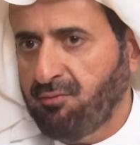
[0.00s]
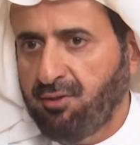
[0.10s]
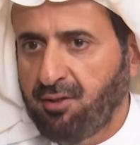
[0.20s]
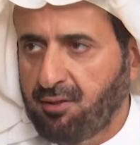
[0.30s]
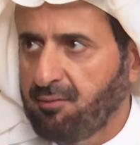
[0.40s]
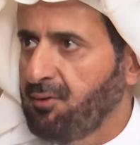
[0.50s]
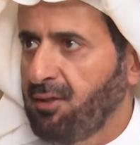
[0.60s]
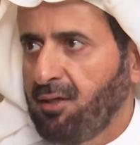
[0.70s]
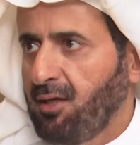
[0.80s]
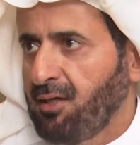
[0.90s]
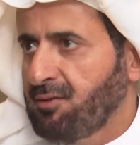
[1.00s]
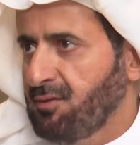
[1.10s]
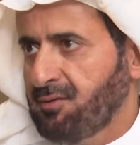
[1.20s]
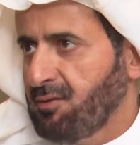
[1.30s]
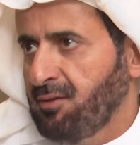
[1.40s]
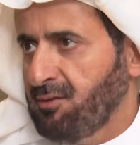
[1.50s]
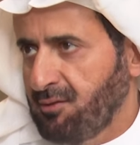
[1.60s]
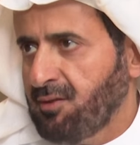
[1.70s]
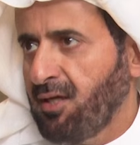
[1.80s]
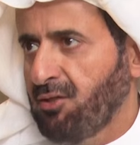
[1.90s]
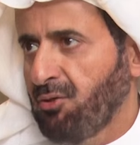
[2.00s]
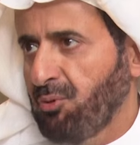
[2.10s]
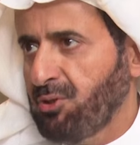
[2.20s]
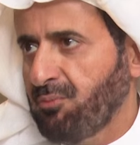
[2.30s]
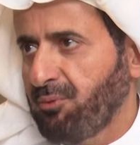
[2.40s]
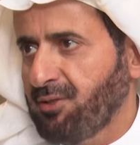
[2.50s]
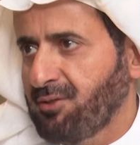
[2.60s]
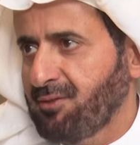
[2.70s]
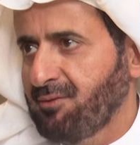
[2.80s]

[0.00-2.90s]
every year. It is a continuation process.